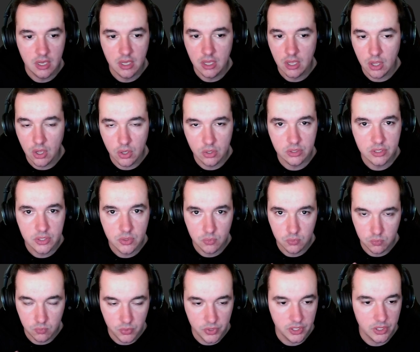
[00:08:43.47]
only
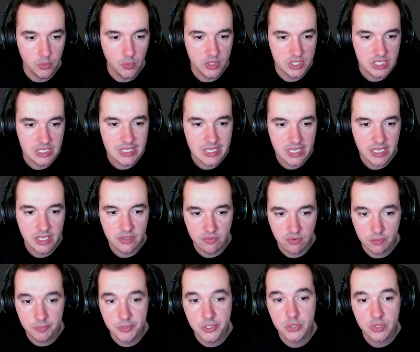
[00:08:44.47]
really what's needed for
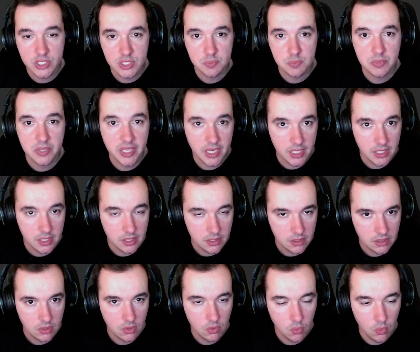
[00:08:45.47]
me to explain
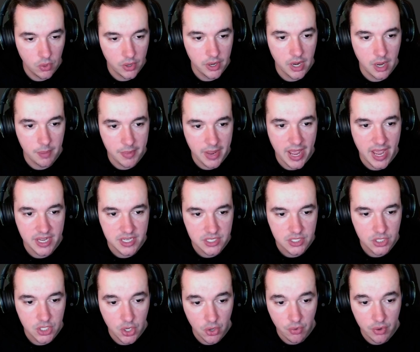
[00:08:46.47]
where I'm at
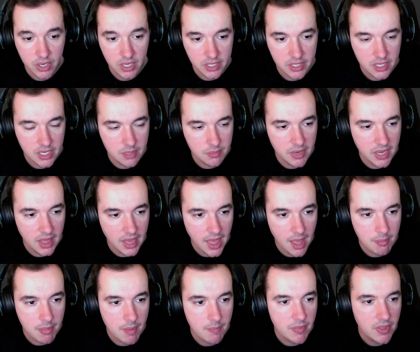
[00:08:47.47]
currently in my lab.